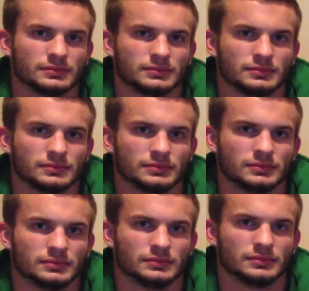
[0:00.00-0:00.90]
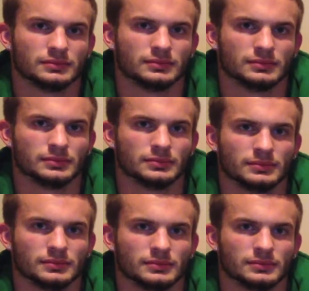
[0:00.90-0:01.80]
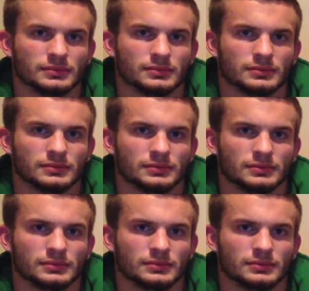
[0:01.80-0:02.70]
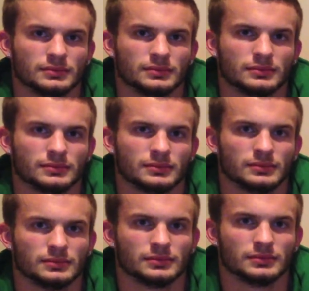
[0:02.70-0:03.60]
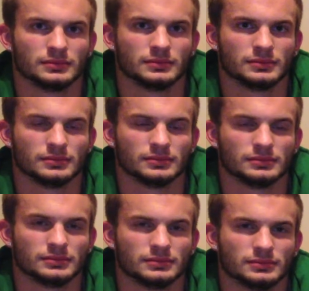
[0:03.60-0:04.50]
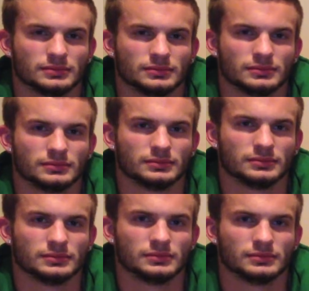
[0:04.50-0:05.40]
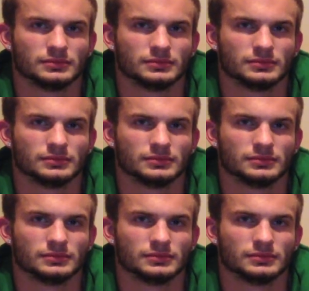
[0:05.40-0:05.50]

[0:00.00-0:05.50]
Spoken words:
No words are spoken by the person on screen.